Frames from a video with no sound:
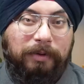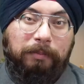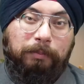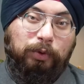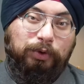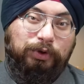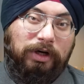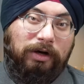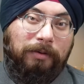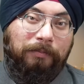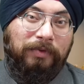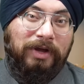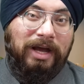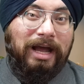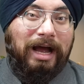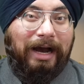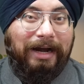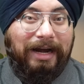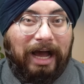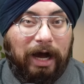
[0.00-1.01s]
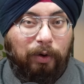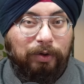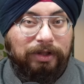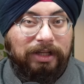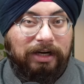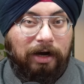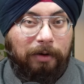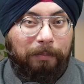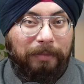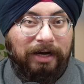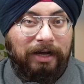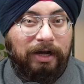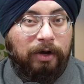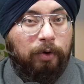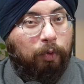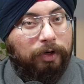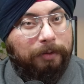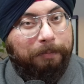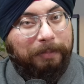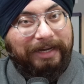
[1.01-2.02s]
proposal and how the government
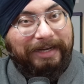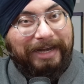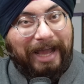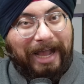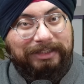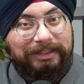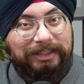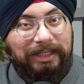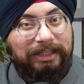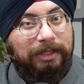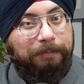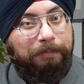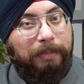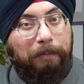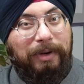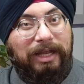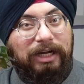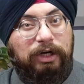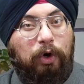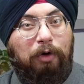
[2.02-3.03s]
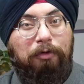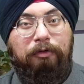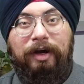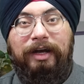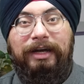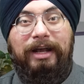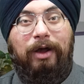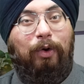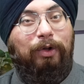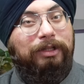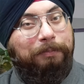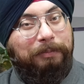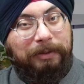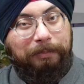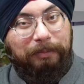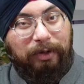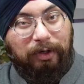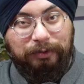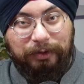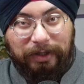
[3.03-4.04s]
would be taxing the public of India or the
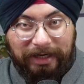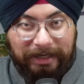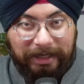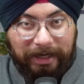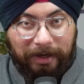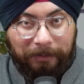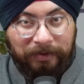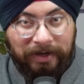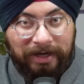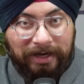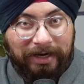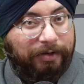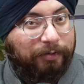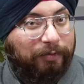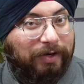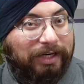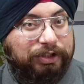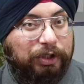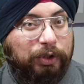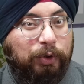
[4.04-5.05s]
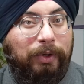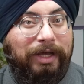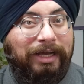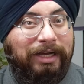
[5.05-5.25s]
people of India in relation to